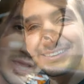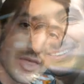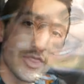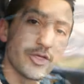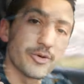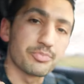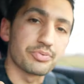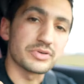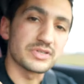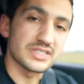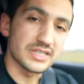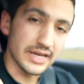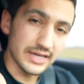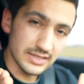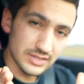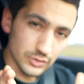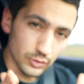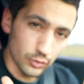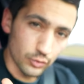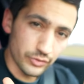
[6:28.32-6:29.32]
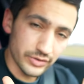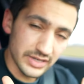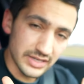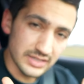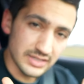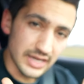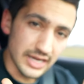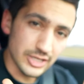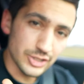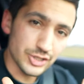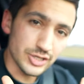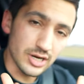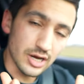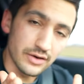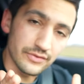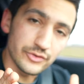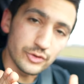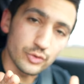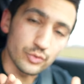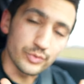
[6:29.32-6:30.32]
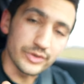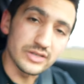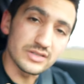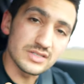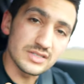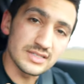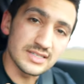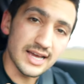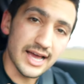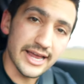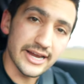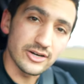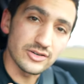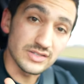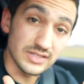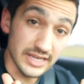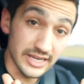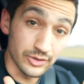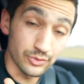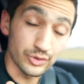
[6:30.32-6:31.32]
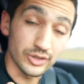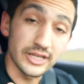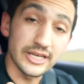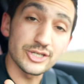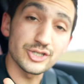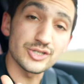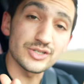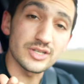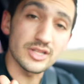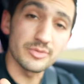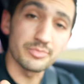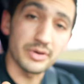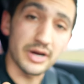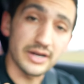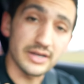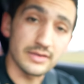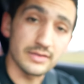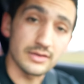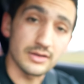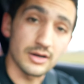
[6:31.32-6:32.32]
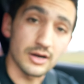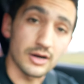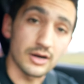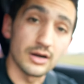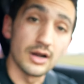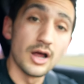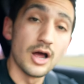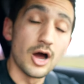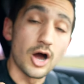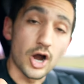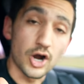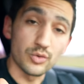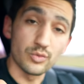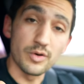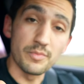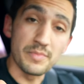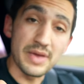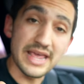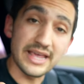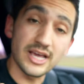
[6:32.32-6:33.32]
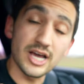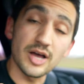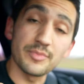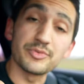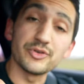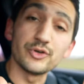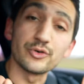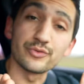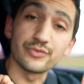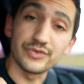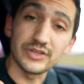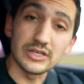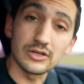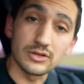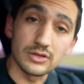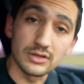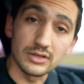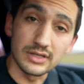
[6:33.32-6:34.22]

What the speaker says: The precise orientation of your wheels and tires in relation to the body of the car are what make up your vehicle